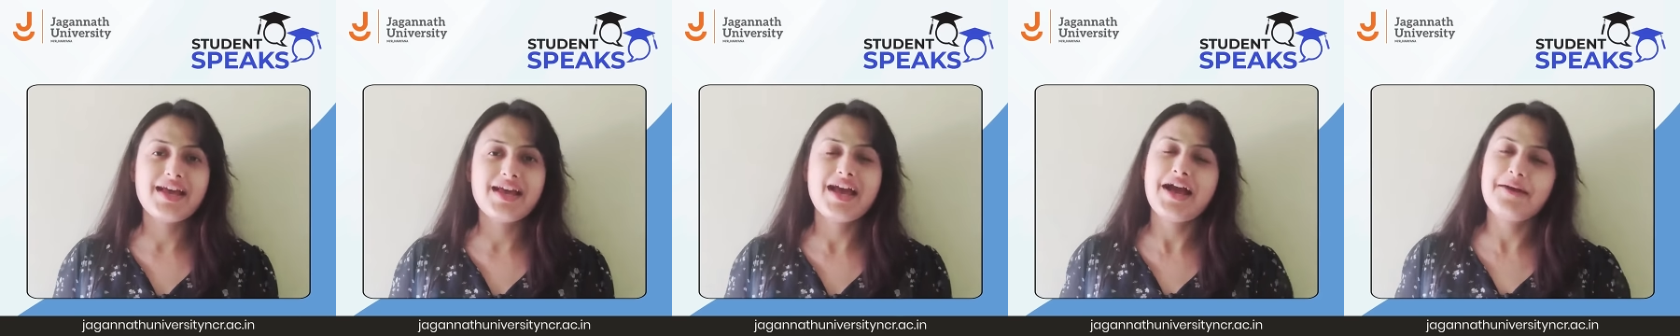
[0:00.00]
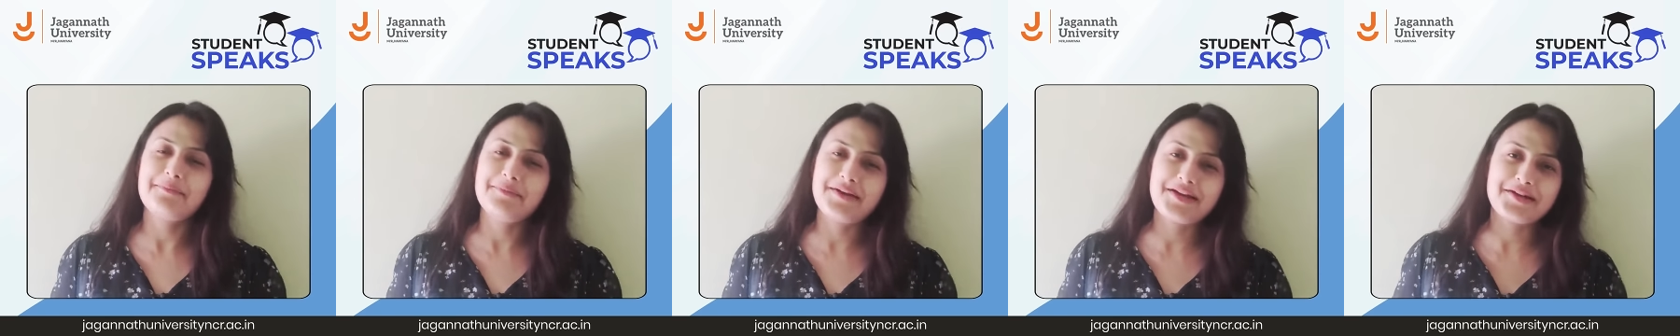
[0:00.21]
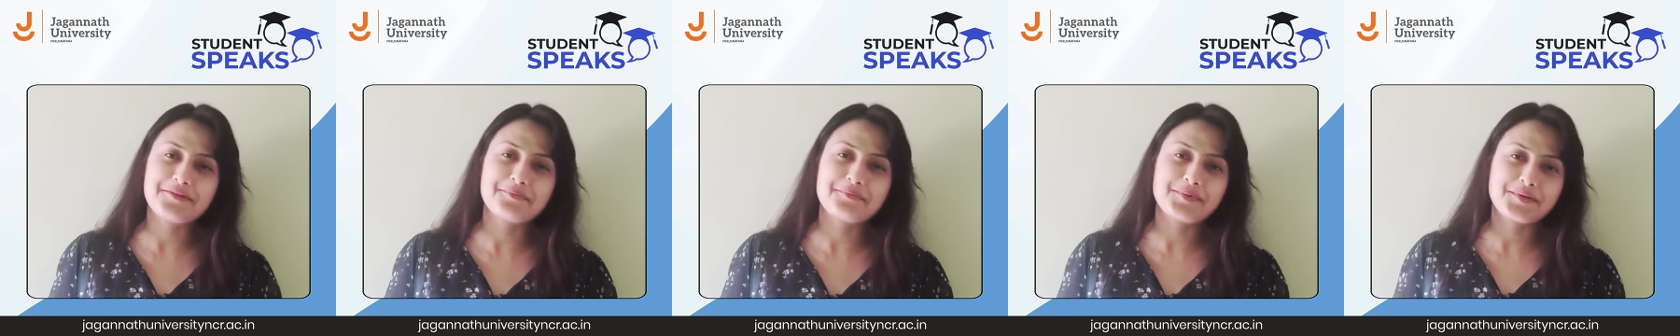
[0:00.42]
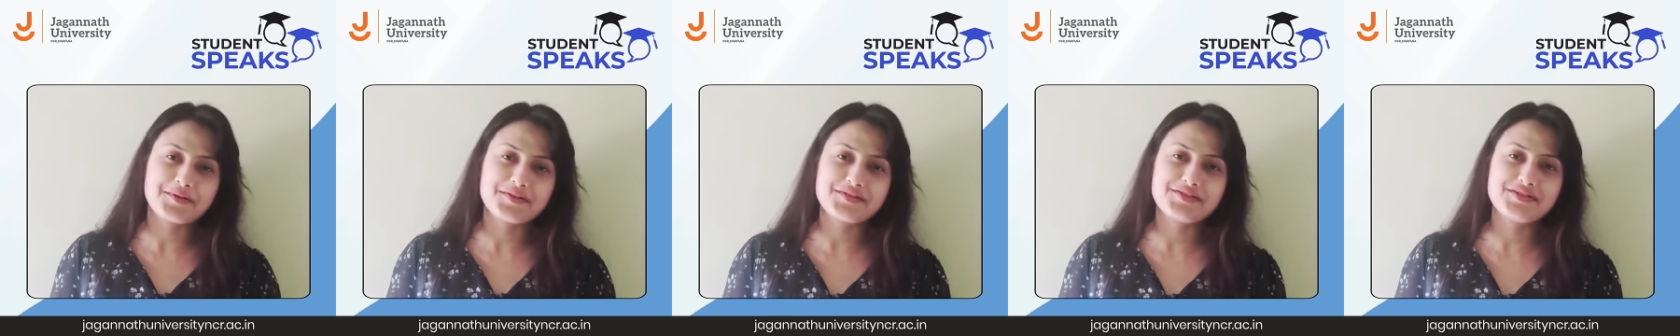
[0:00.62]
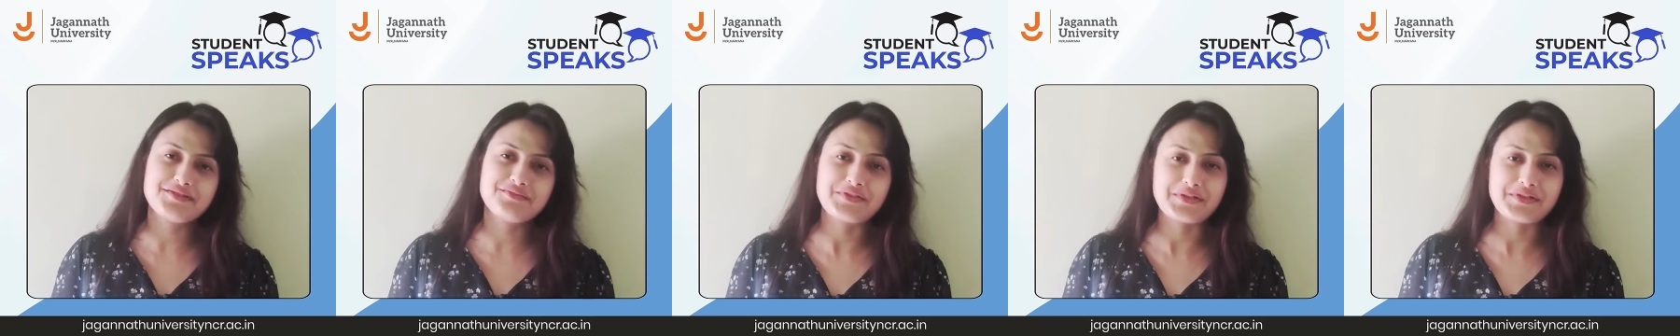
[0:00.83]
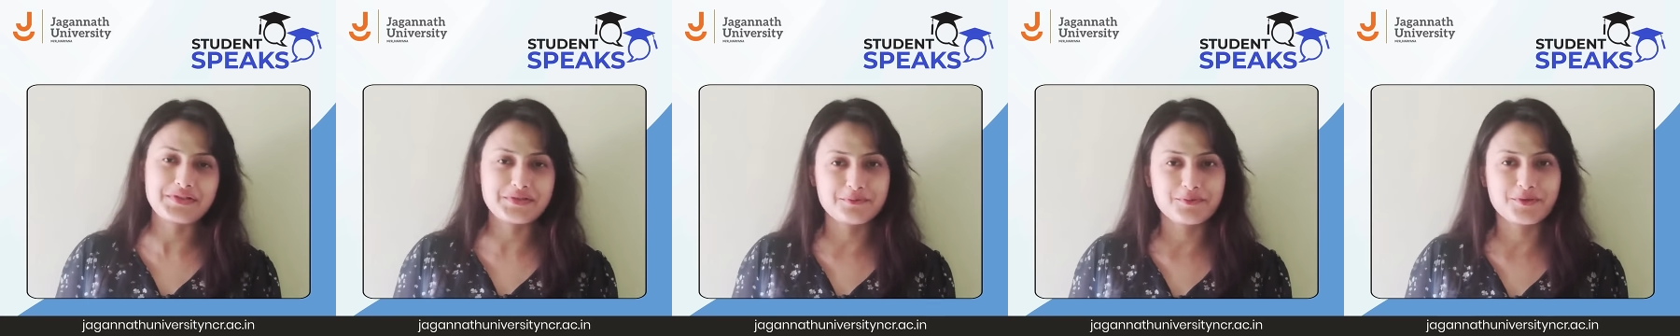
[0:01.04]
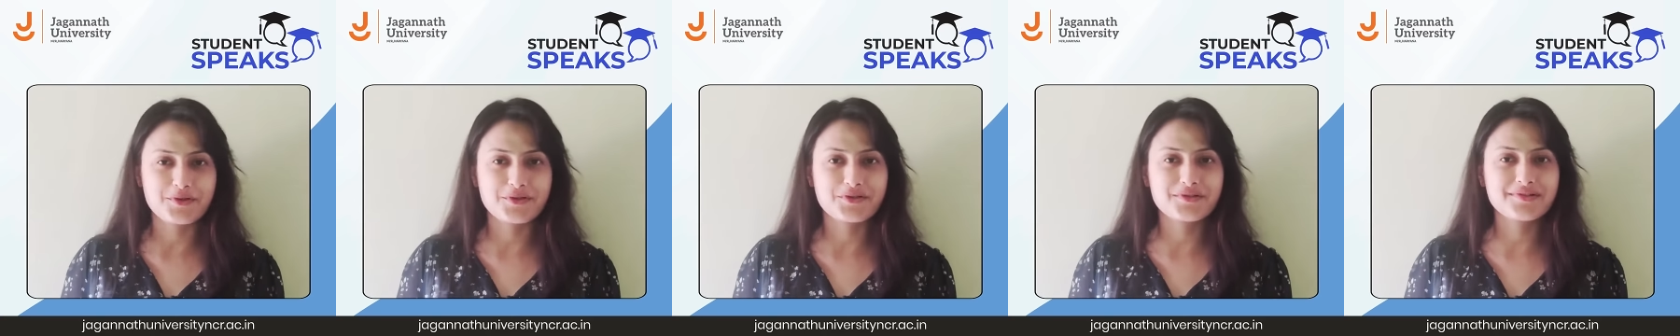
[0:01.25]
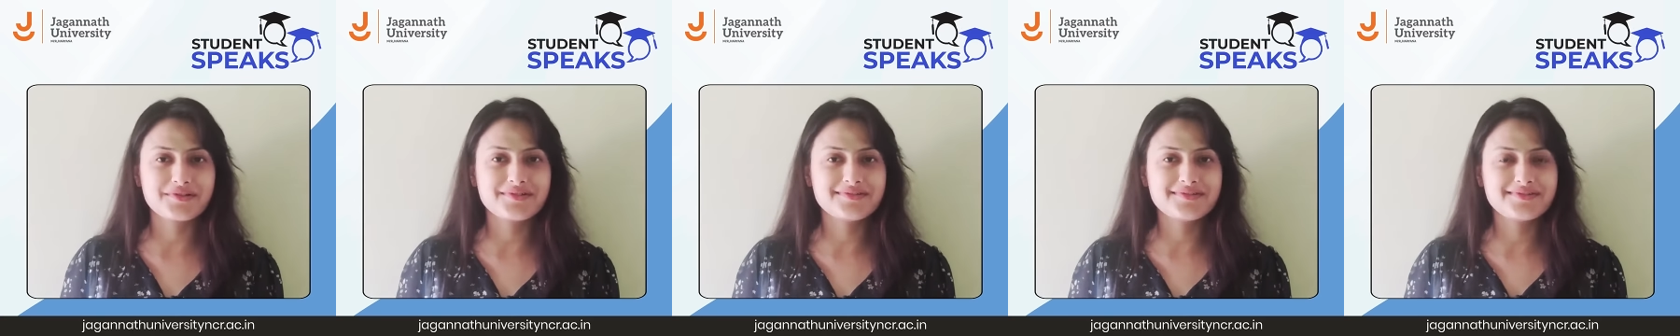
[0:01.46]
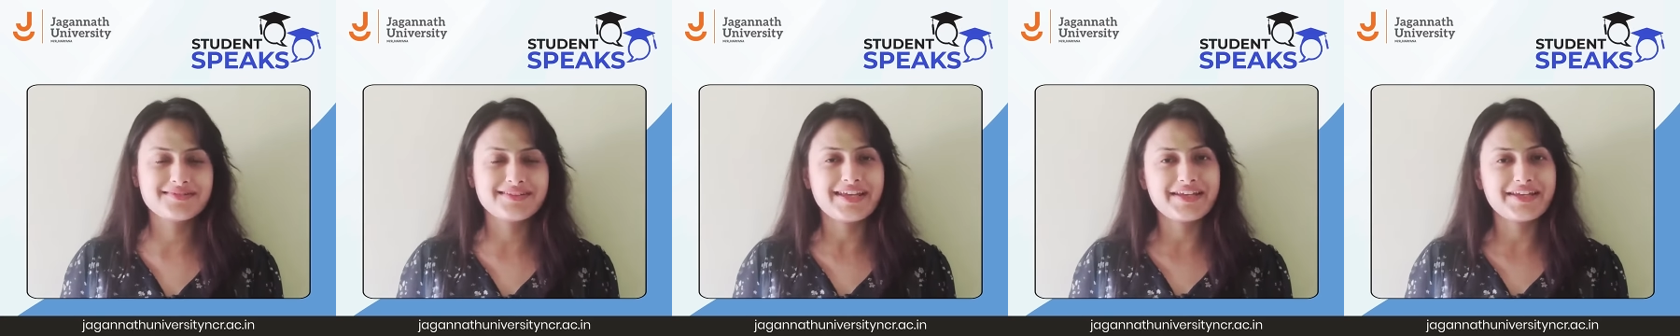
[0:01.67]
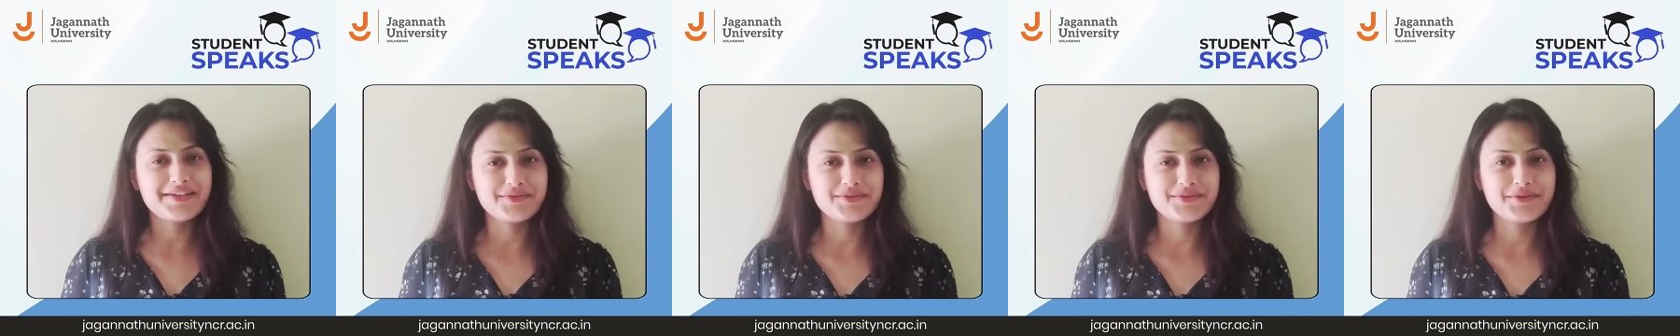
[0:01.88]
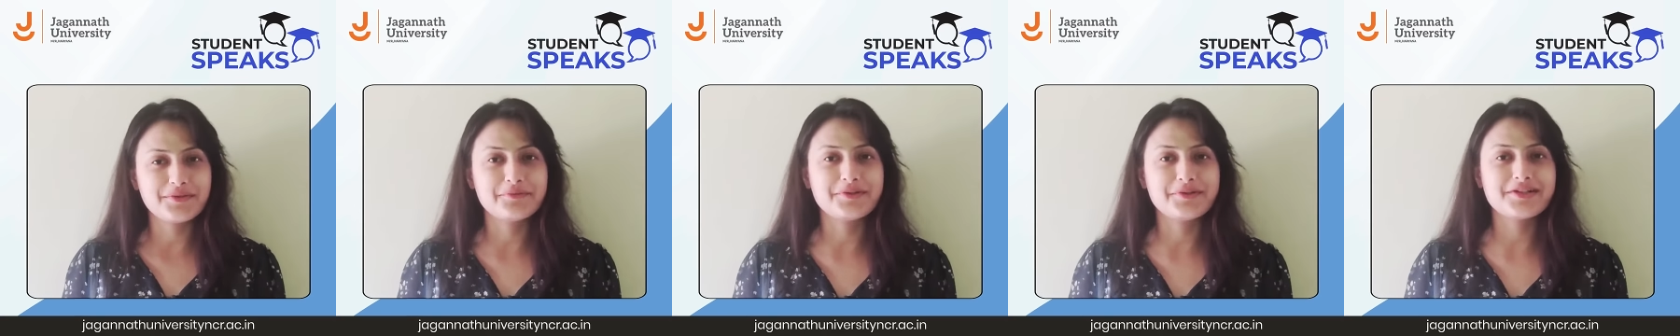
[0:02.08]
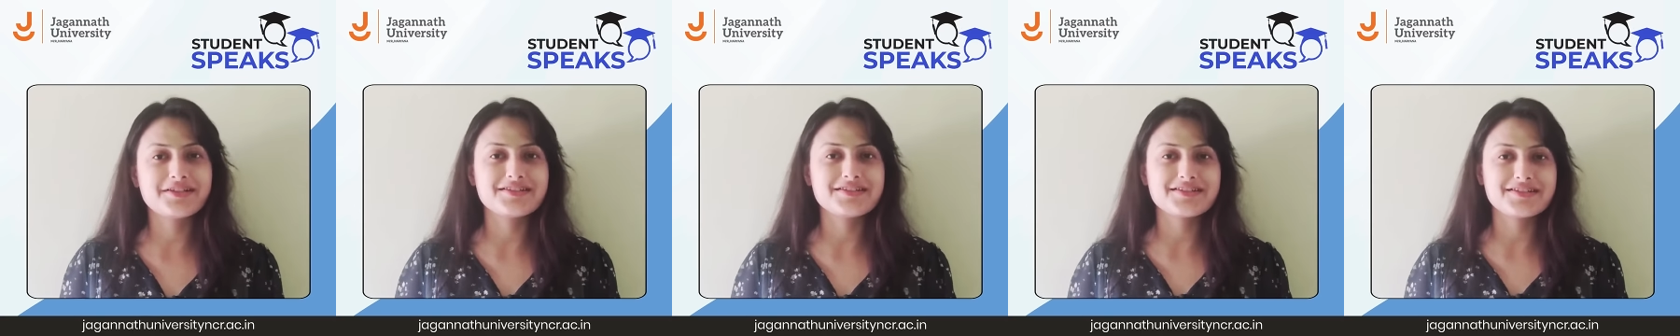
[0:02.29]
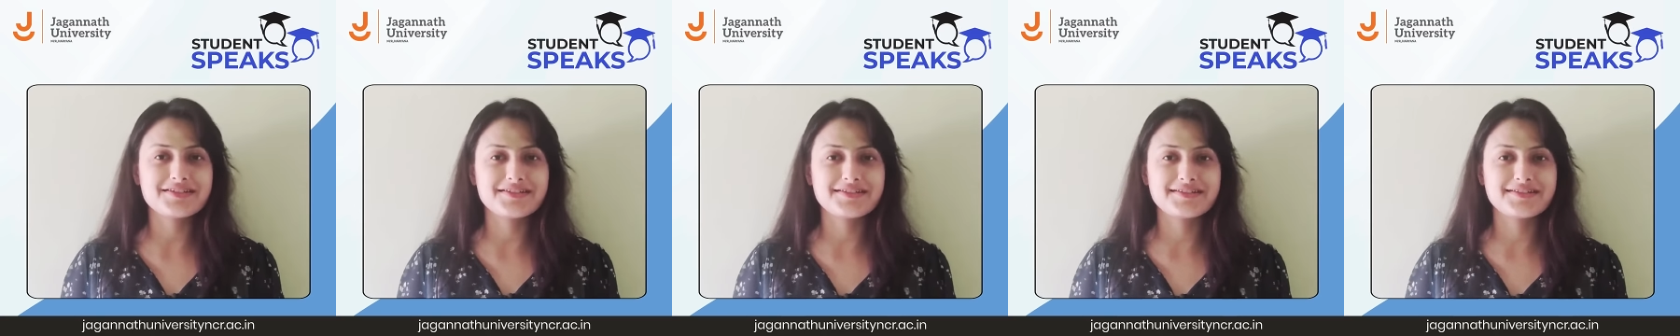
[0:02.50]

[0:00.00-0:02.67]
a better person for tomorrow. Thank you so much.